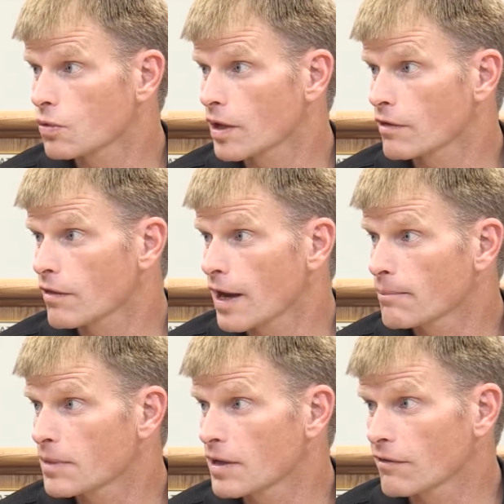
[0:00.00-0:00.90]
whether
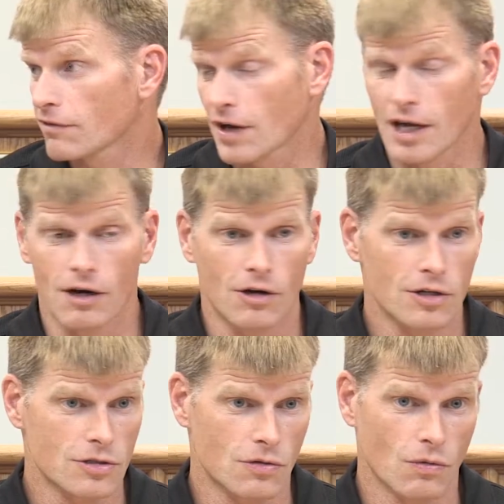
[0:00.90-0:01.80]
that be a fine
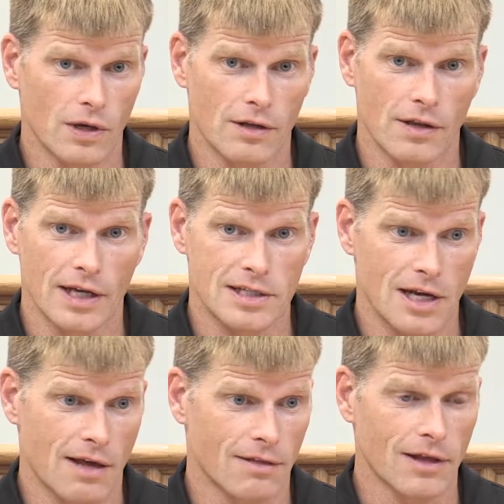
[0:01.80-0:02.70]
art or whether that's an
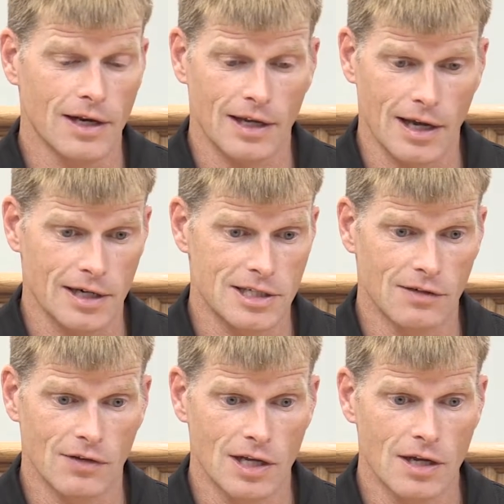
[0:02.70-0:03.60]
athletic
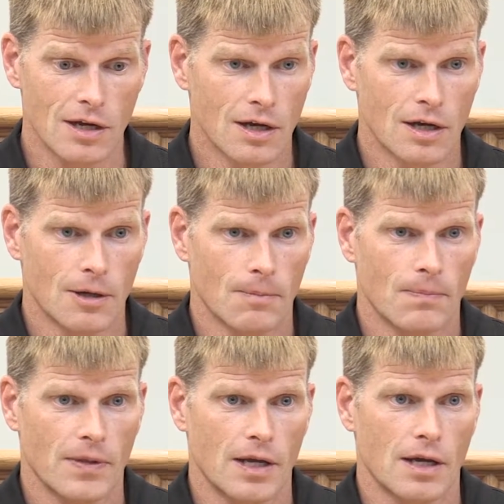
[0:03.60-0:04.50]
activity,
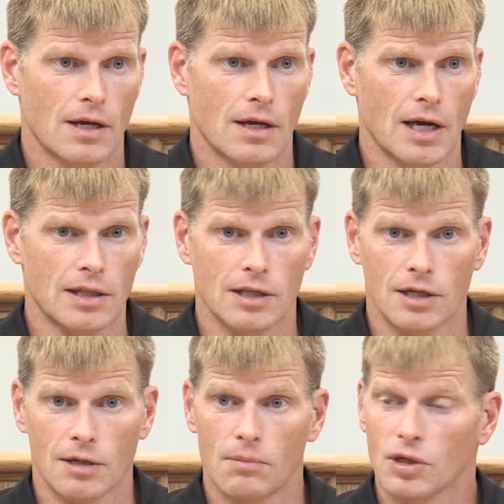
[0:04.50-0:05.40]
at
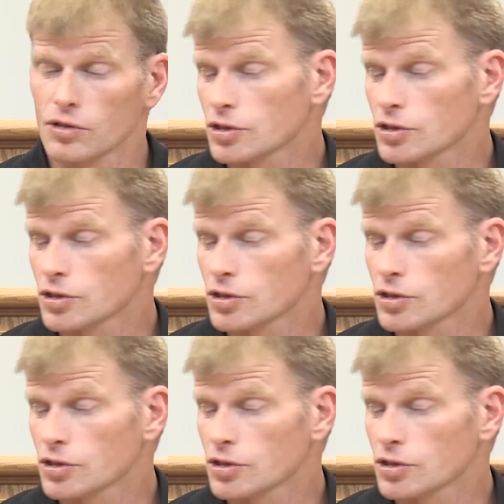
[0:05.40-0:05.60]
the middle